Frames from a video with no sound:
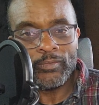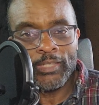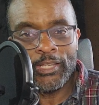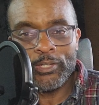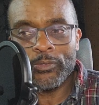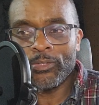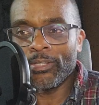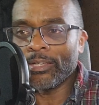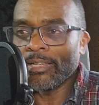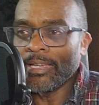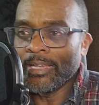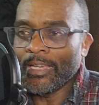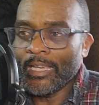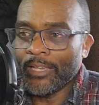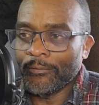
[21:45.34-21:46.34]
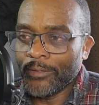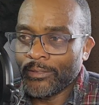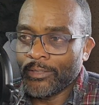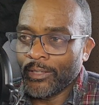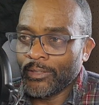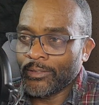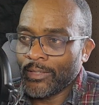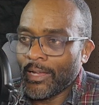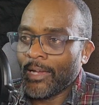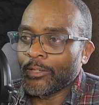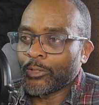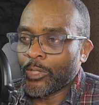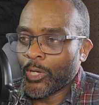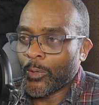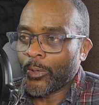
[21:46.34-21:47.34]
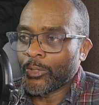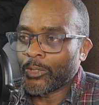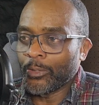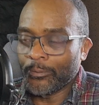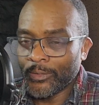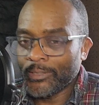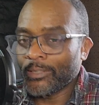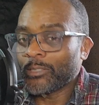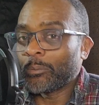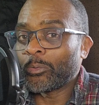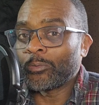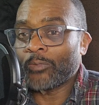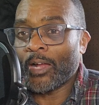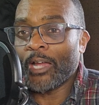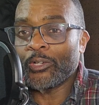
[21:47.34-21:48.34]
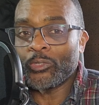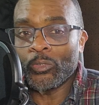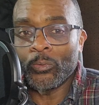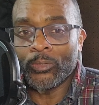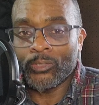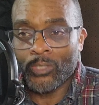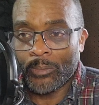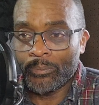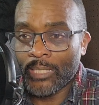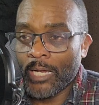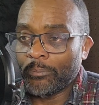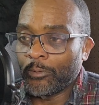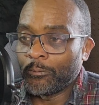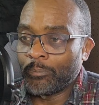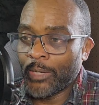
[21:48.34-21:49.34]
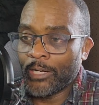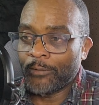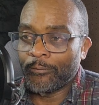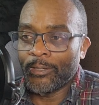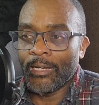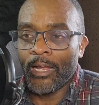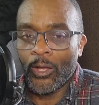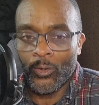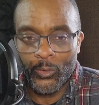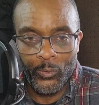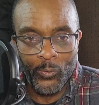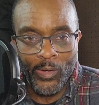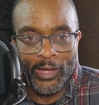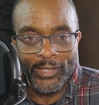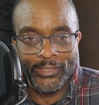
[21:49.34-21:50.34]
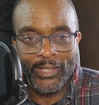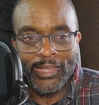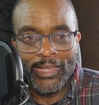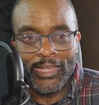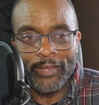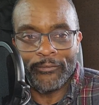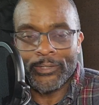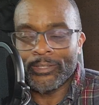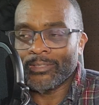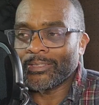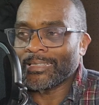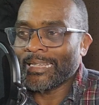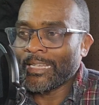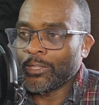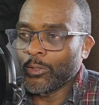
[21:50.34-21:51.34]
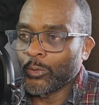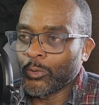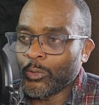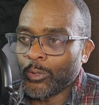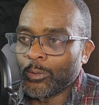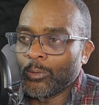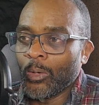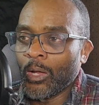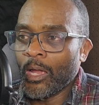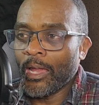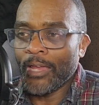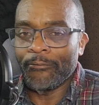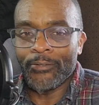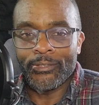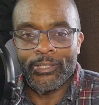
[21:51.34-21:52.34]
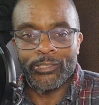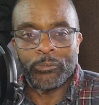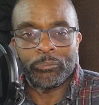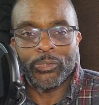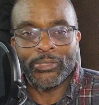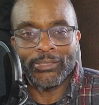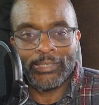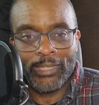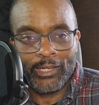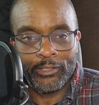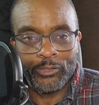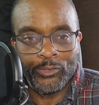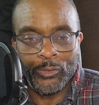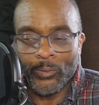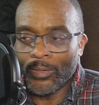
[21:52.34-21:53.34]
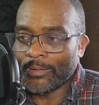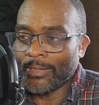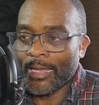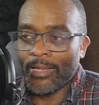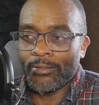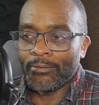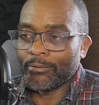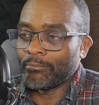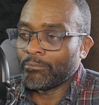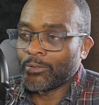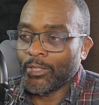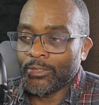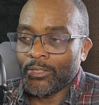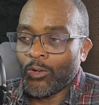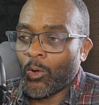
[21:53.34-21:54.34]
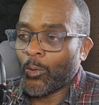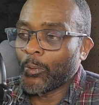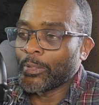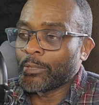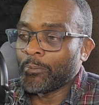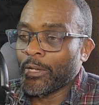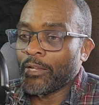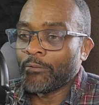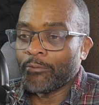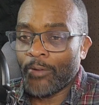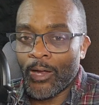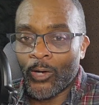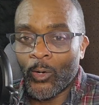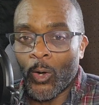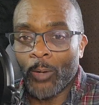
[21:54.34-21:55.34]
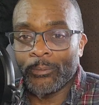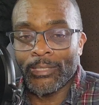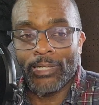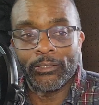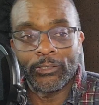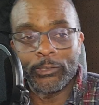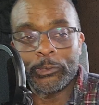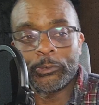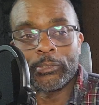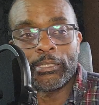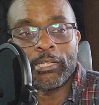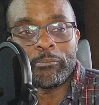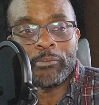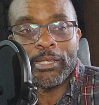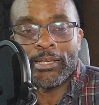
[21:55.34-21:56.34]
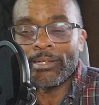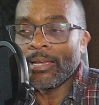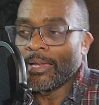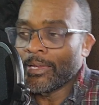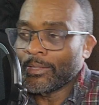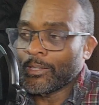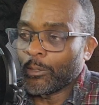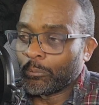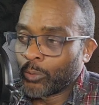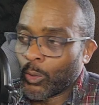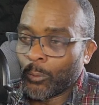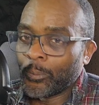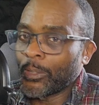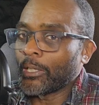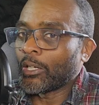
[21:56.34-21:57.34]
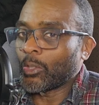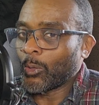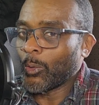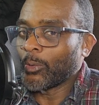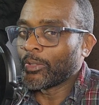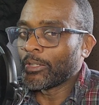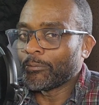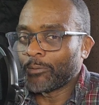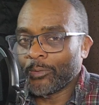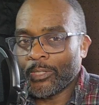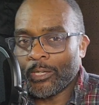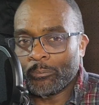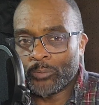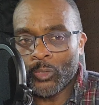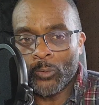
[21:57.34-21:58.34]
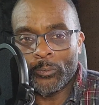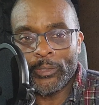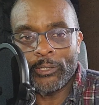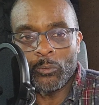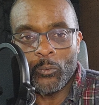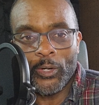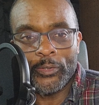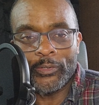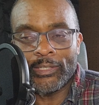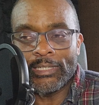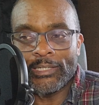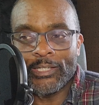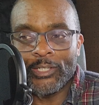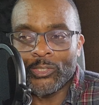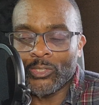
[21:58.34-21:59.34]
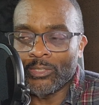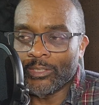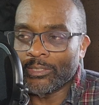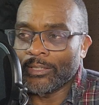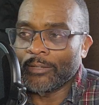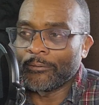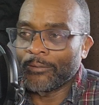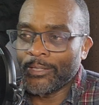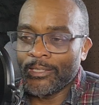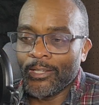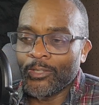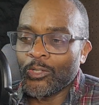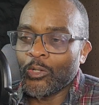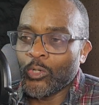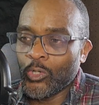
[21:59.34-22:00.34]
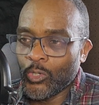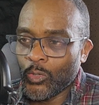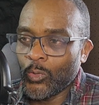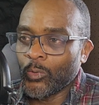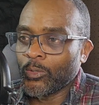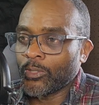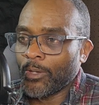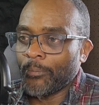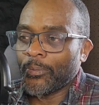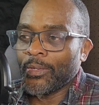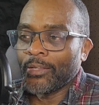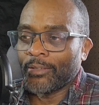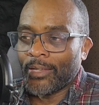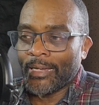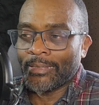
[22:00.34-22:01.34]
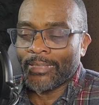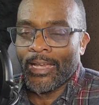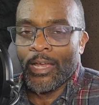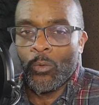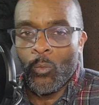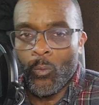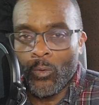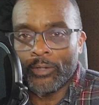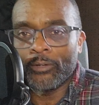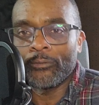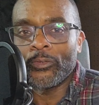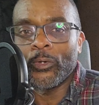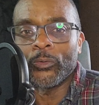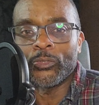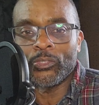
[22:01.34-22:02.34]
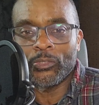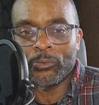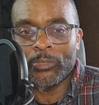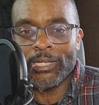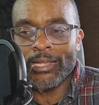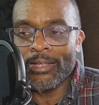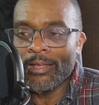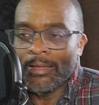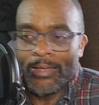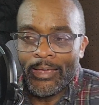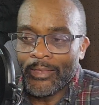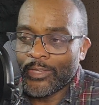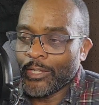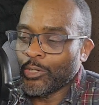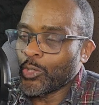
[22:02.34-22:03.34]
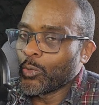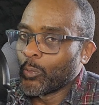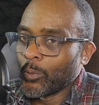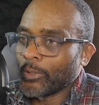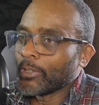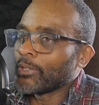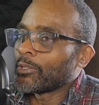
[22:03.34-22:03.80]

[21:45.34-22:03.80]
and you think, if it does not nourish you, if it doesn't provide you with some type of benefit health-wise, if it doesn't heal you, if it doesn't protect you, and that doesn't always mean firearms, that literally can mean the appropriate clothing for the appropriate weather conditions. If it doesn't do something like that, one of those three, then you really